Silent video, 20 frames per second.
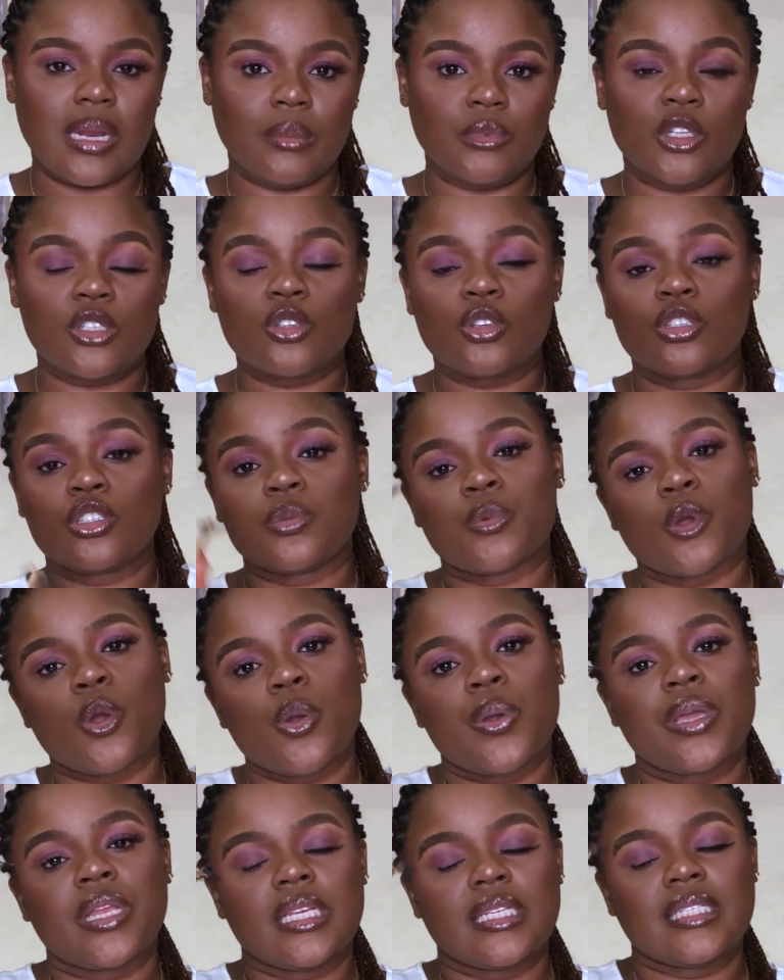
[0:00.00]
I'm just going to be
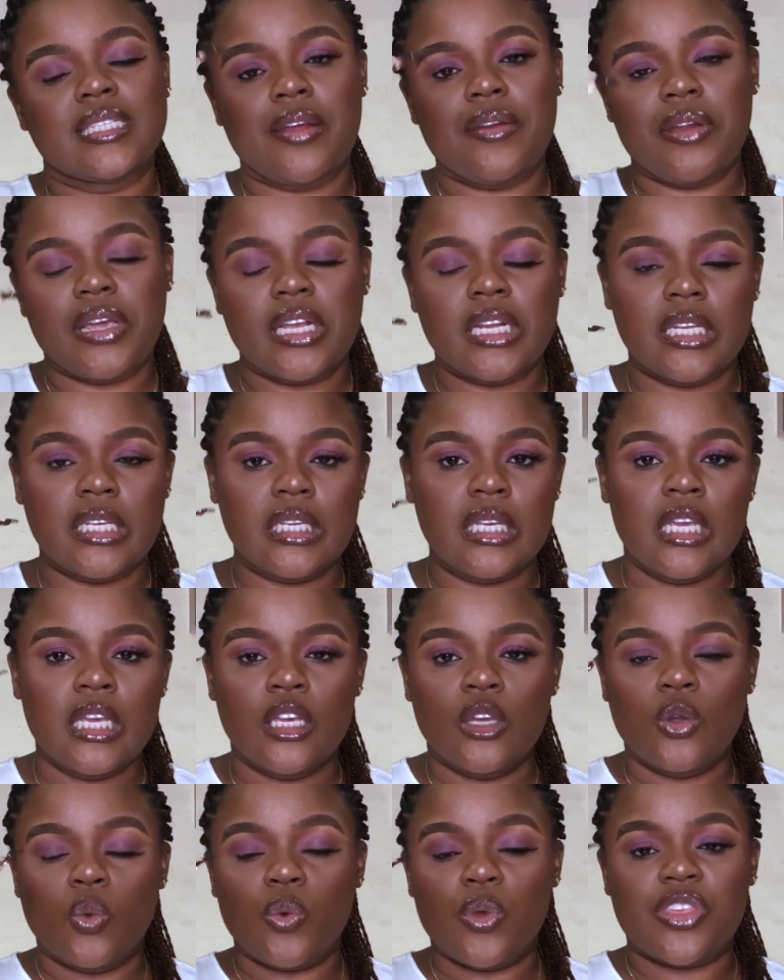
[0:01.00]
going in directly
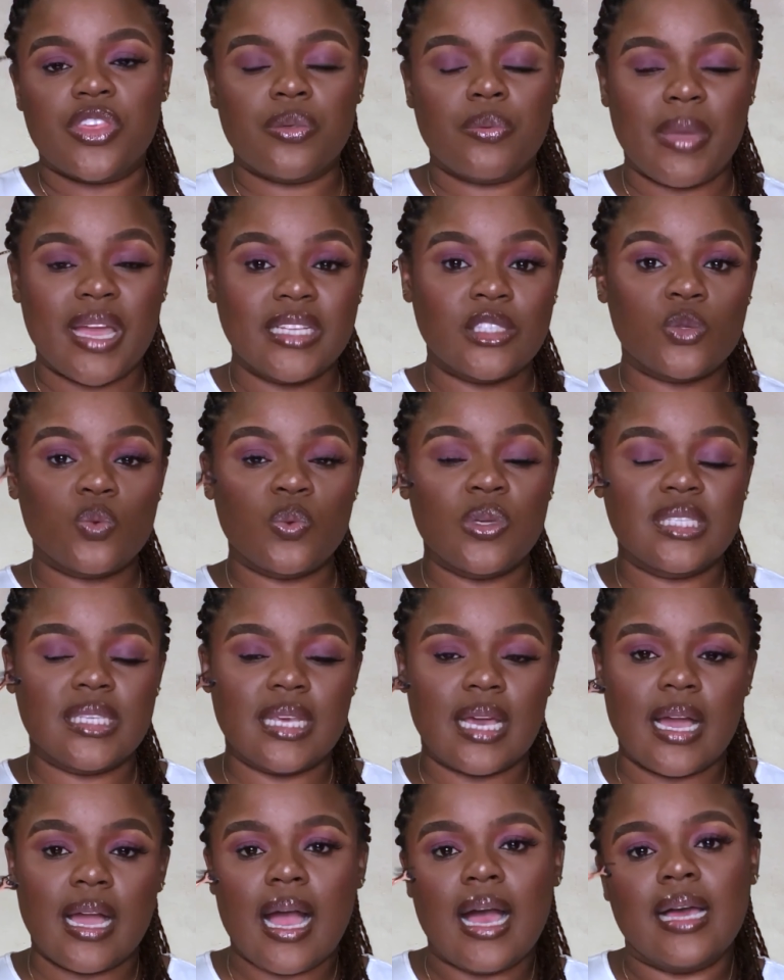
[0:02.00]
with my
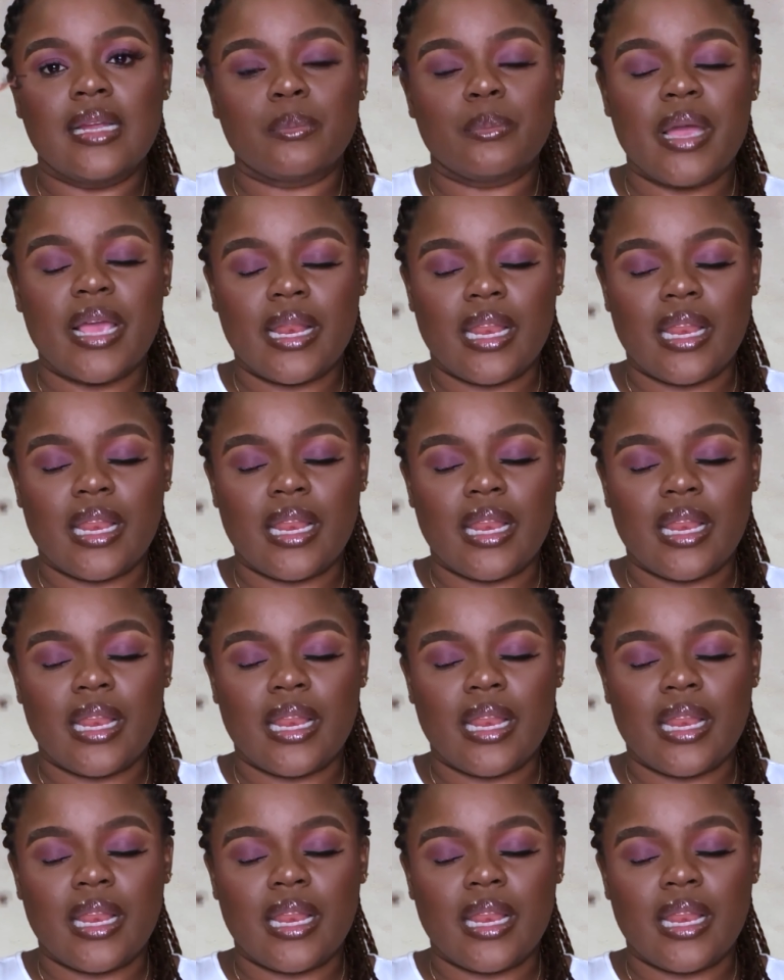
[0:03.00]
tweezer and my